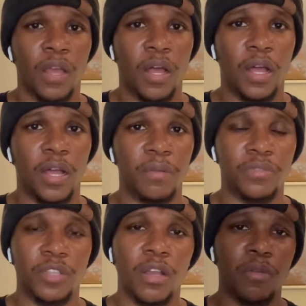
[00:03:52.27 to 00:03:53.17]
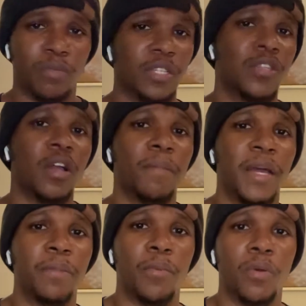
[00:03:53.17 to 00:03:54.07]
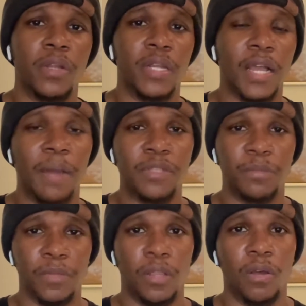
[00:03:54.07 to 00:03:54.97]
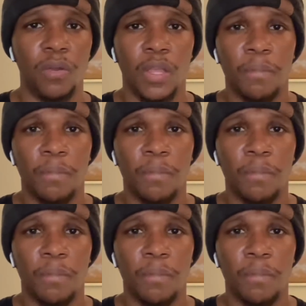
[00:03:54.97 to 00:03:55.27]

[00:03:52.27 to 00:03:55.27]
we can talk about it more in the comments below.